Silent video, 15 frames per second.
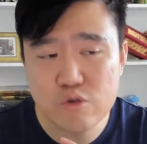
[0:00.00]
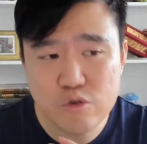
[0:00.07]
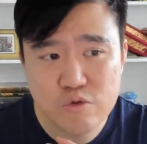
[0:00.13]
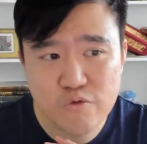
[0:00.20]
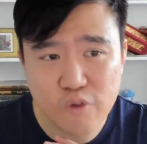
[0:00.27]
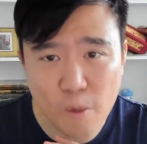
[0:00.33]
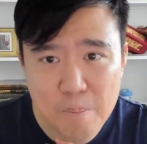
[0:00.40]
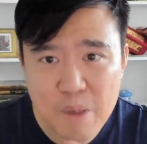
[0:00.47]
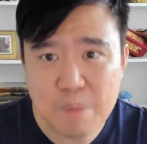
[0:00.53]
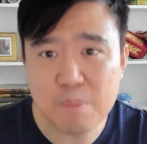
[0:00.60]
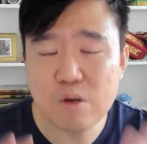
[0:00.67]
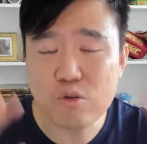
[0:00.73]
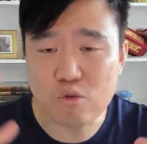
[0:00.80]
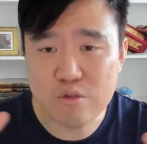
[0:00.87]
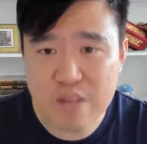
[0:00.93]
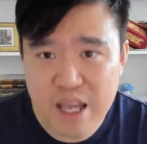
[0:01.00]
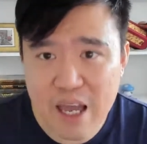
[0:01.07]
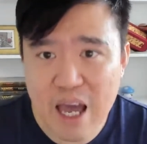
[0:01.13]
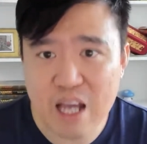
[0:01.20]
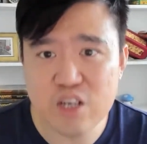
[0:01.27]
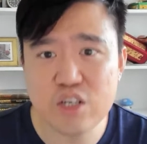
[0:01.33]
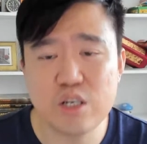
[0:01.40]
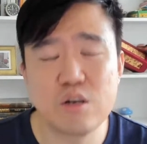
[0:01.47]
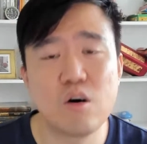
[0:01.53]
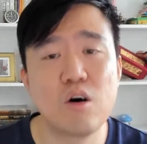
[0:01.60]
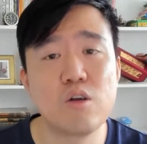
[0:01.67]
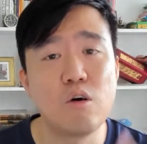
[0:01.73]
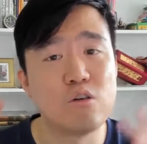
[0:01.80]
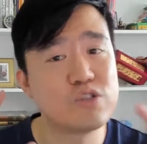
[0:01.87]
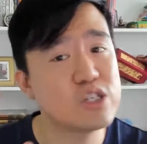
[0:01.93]
for people to take action
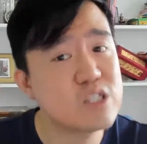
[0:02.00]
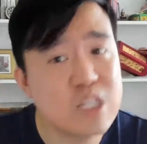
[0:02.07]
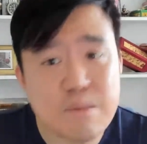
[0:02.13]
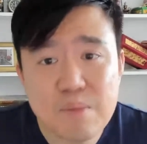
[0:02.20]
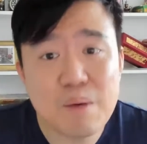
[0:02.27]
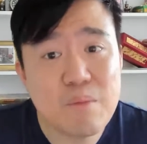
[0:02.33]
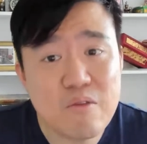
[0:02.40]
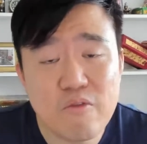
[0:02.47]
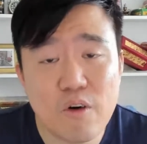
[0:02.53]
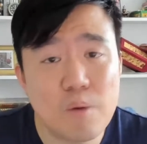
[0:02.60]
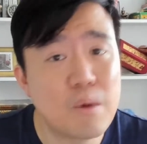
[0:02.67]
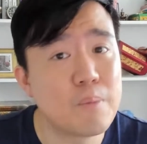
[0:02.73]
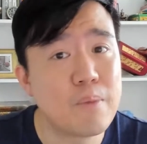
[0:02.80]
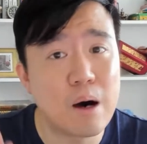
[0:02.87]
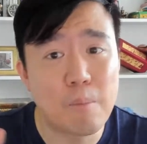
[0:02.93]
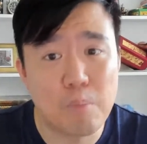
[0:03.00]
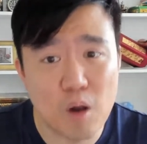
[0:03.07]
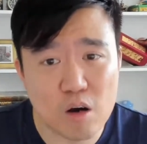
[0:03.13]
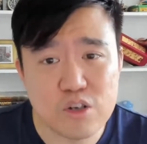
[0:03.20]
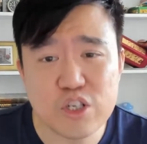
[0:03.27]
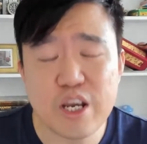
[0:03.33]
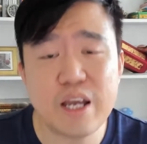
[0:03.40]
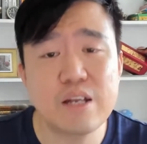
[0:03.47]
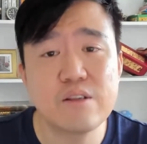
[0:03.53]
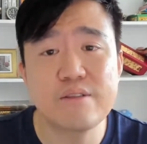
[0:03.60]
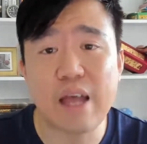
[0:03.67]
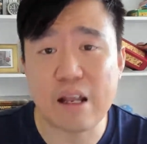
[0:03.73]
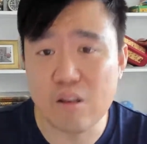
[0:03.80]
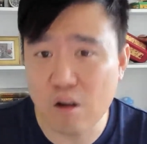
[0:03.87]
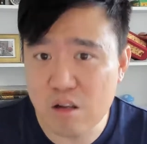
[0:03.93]
on, or just keep them informed about blockchain
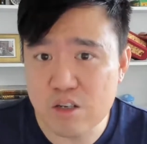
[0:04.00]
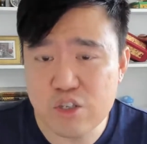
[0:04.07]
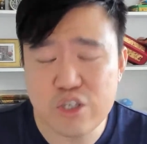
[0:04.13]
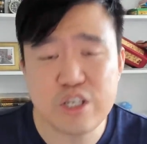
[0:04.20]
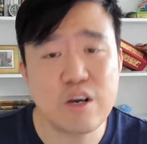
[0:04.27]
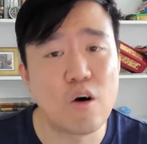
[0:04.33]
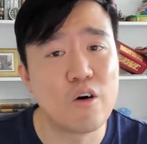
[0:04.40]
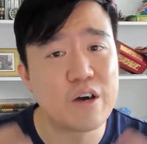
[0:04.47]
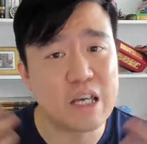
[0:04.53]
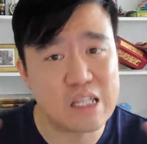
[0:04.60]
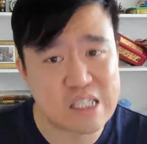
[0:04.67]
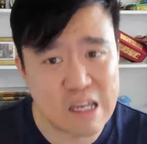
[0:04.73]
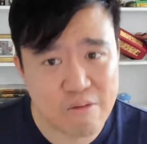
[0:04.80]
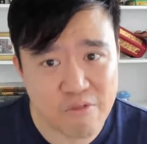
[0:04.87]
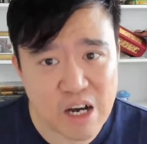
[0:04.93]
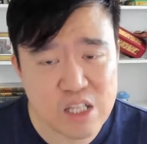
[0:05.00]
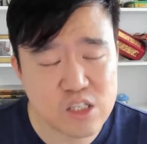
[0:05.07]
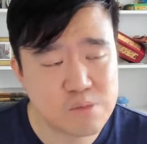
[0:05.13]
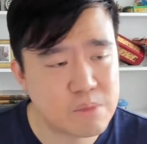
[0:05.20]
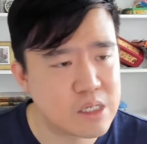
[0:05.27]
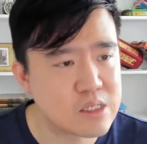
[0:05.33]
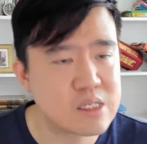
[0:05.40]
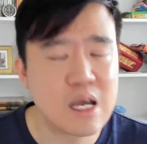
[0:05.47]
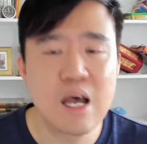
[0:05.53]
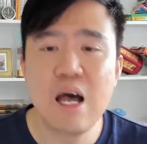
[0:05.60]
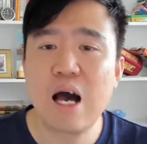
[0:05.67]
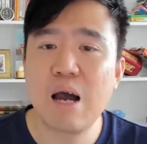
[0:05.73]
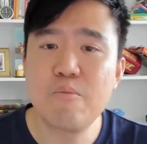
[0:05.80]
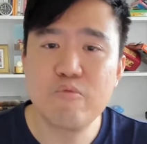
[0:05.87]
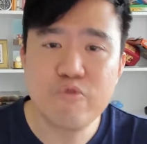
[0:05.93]
technology or its advancements,
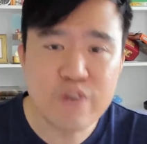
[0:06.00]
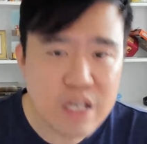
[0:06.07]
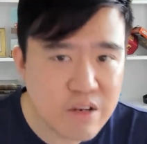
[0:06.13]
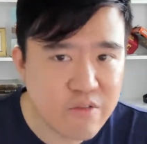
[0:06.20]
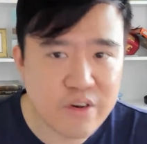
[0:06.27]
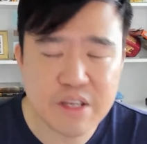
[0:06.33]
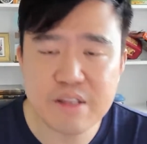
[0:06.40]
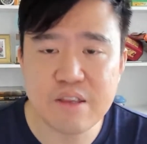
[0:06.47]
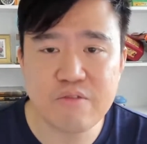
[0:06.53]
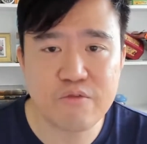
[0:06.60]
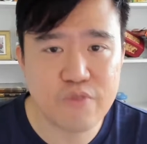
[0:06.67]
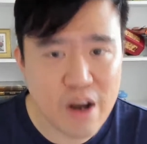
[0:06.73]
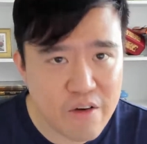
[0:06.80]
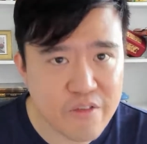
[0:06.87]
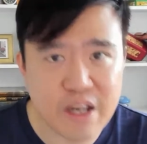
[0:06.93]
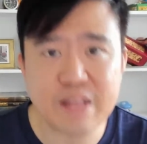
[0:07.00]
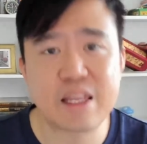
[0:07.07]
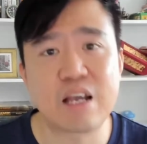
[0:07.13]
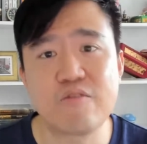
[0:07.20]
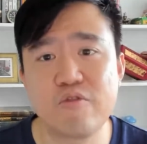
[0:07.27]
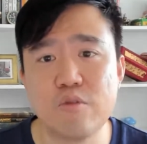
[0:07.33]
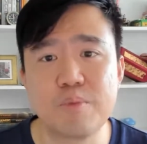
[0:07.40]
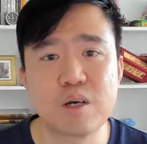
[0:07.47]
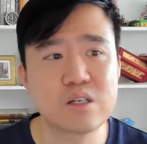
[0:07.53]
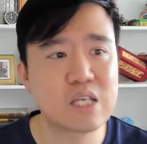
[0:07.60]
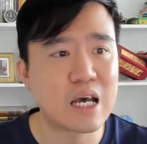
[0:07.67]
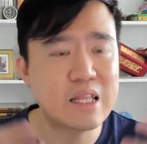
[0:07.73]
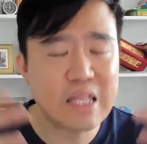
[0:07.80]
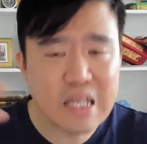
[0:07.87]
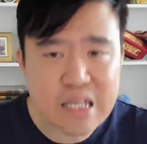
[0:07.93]
I'm really, really very, very thankful, because
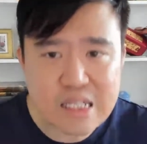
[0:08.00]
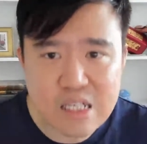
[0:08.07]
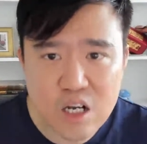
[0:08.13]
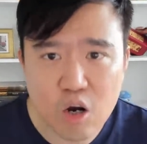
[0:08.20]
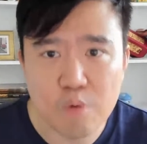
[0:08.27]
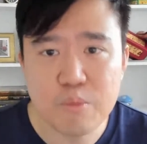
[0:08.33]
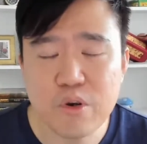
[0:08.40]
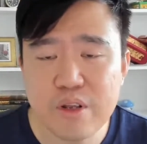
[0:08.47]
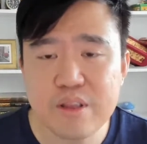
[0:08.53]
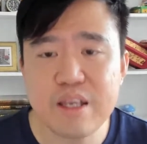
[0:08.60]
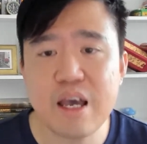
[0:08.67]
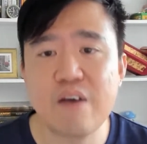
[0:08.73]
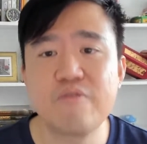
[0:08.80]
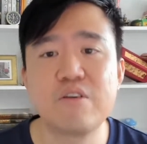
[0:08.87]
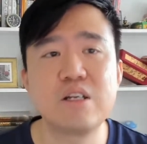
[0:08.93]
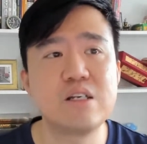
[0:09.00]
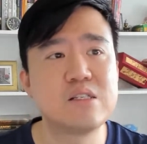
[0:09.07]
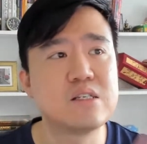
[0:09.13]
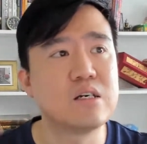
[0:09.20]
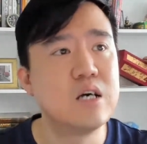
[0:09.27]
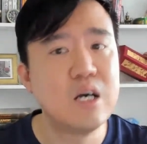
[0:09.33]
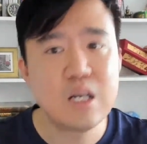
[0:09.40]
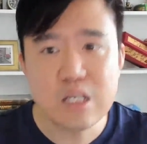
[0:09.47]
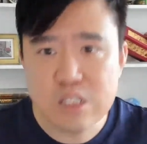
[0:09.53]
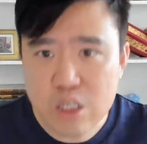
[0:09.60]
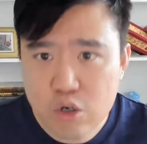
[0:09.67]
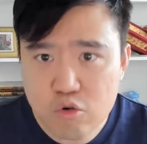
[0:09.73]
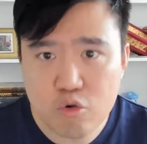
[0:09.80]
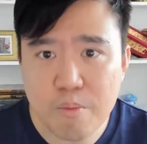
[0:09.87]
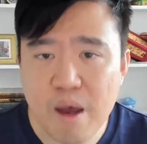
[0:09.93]
I think it's a community effort. It's a
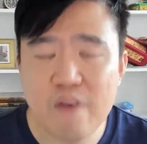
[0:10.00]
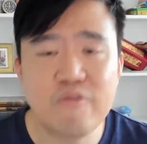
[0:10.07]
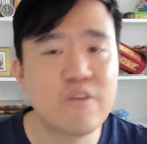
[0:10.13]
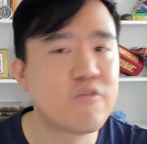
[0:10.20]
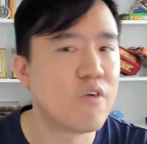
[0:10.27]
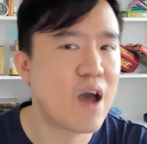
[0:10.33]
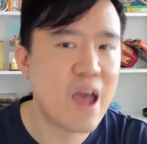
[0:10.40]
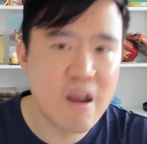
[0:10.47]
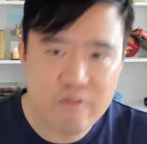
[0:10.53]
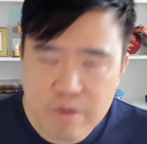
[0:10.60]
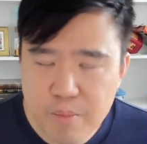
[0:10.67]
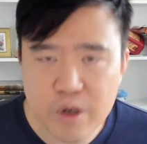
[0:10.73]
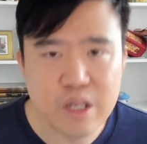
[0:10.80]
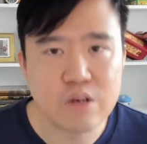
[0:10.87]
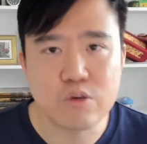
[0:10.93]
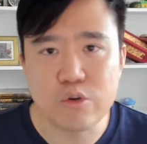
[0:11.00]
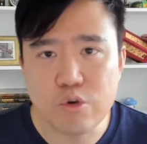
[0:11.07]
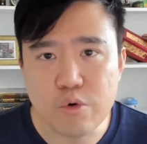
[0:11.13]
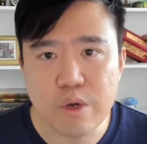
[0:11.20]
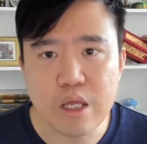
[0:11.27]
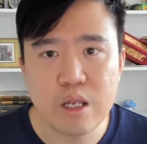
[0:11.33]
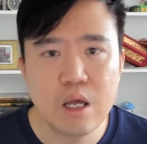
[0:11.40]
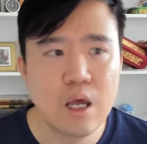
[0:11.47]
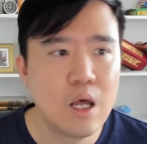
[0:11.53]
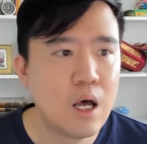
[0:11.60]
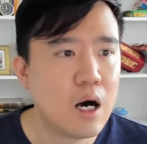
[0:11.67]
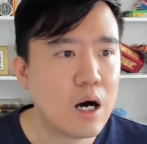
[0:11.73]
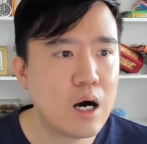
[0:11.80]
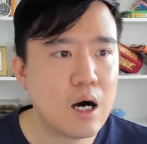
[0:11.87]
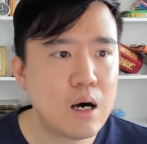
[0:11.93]
group effort for everybody to do it.
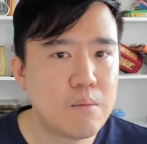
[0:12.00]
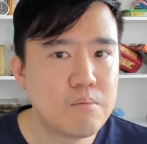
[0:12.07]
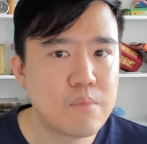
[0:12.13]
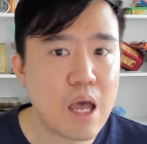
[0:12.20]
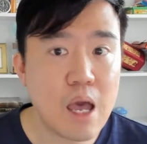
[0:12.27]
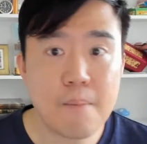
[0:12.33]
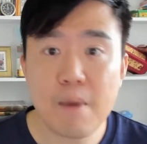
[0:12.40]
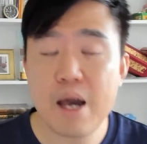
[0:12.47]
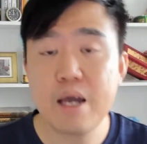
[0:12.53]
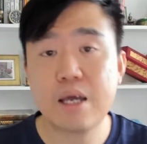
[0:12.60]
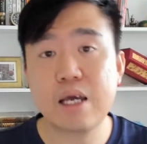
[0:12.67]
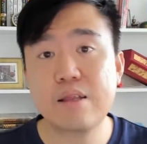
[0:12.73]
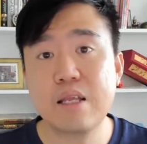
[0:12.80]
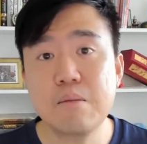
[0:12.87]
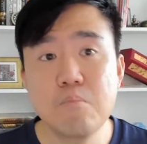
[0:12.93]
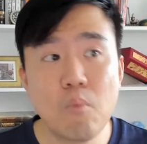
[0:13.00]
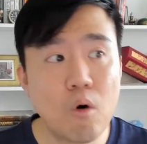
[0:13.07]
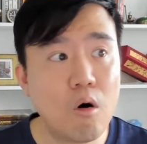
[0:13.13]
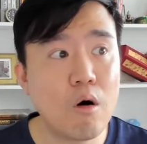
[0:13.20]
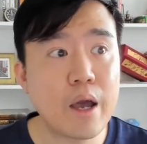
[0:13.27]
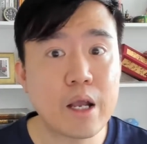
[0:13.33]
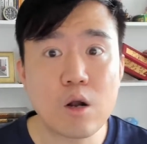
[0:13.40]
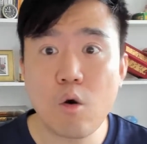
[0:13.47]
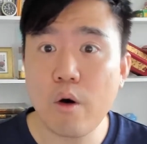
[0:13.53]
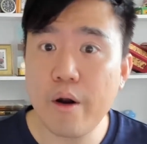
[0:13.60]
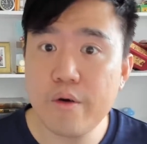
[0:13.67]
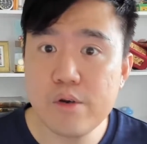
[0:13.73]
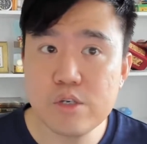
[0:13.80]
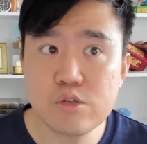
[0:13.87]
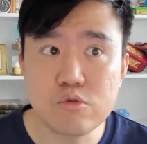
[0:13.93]
Am I getting more
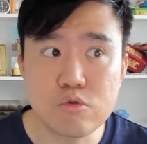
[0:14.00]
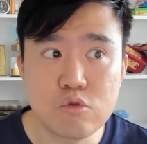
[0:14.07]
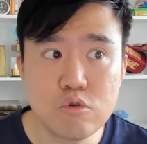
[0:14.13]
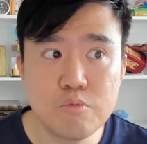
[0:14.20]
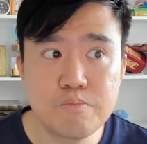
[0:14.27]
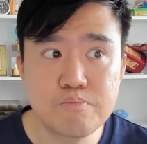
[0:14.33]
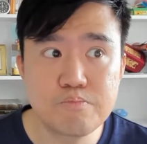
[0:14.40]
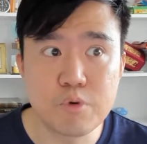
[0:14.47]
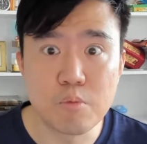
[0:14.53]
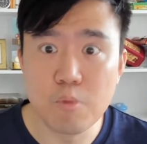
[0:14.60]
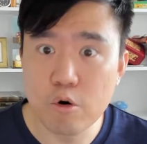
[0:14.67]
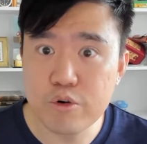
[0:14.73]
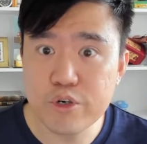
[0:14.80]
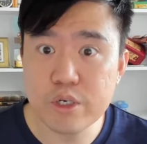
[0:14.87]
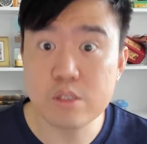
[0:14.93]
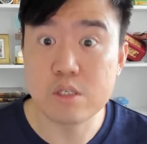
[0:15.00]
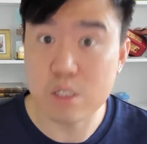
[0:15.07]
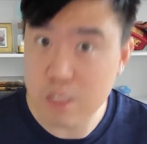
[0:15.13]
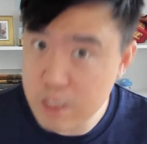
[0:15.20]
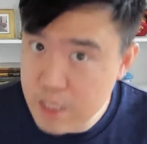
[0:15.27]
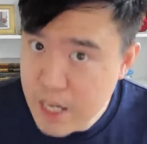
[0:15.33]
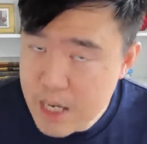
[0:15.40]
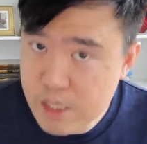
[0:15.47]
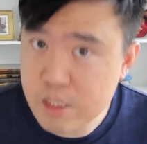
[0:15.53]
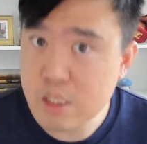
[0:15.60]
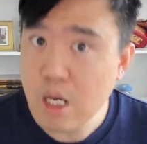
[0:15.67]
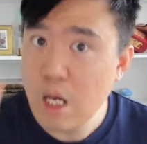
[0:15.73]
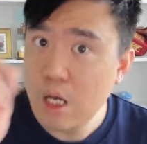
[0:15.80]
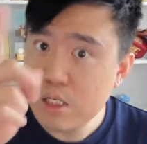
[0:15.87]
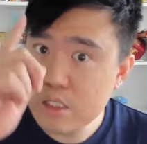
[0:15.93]
inquiries to do promotions? Yes.
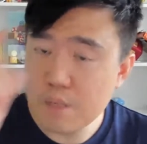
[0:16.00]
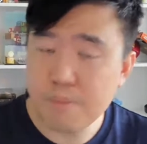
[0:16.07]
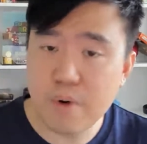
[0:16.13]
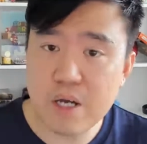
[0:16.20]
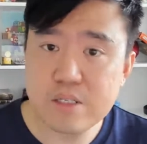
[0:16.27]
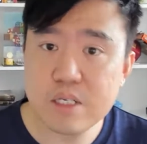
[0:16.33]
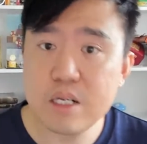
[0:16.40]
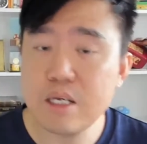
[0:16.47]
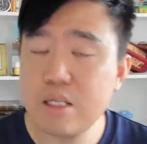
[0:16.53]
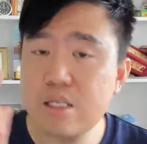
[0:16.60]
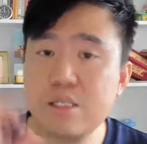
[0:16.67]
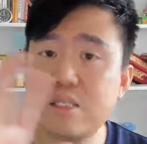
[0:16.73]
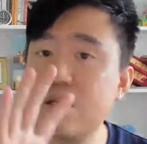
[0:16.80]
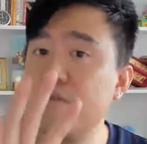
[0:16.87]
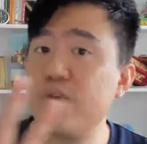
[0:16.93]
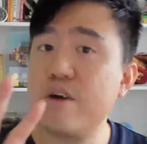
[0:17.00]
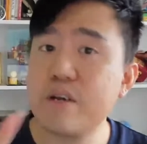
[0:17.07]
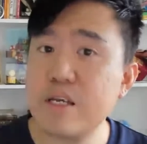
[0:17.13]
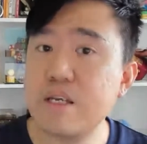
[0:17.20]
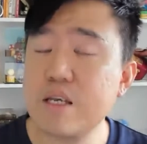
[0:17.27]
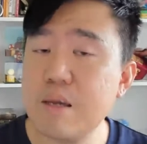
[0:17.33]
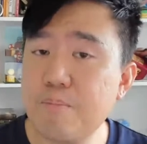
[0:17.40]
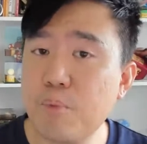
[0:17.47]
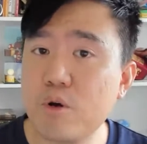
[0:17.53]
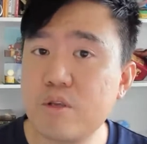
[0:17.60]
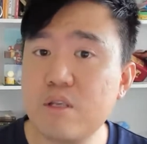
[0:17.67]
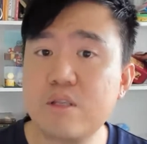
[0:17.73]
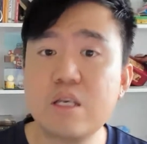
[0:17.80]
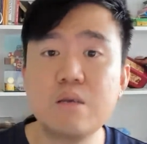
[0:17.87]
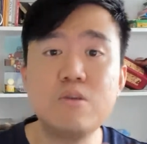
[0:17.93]
Surprisingly, this is a very
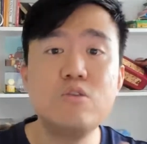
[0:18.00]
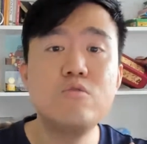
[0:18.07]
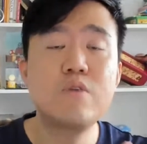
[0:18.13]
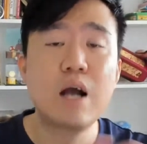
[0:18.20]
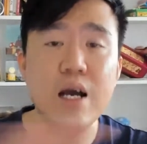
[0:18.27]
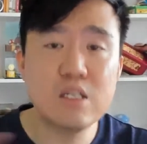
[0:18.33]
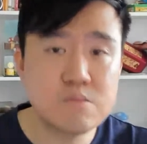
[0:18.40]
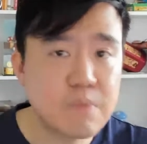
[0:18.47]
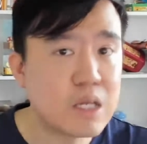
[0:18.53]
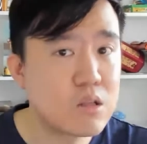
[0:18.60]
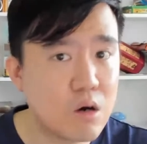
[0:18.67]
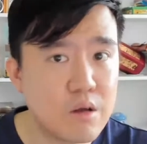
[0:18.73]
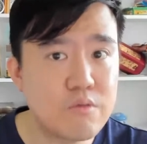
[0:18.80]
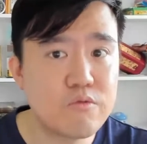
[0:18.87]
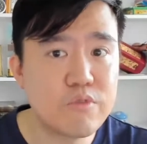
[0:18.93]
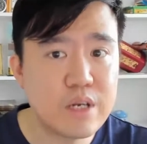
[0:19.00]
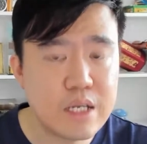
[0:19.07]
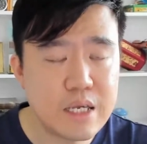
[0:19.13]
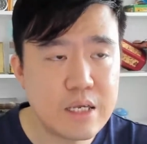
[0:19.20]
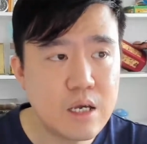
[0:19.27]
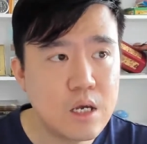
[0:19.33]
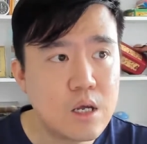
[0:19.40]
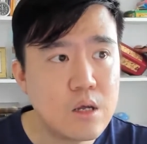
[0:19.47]
important thing. You guys may not really